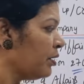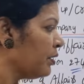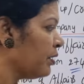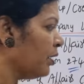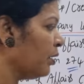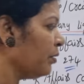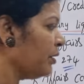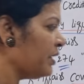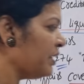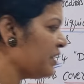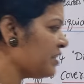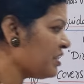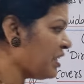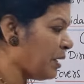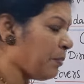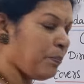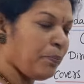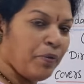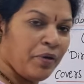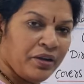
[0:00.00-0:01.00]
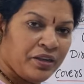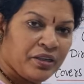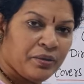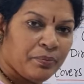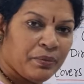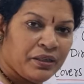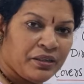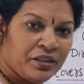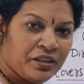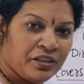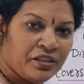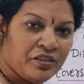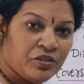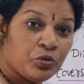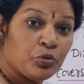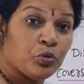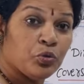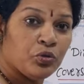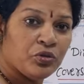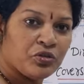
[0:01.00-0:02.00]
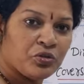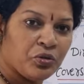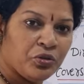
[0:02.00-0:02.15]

Now, his appointment is, who is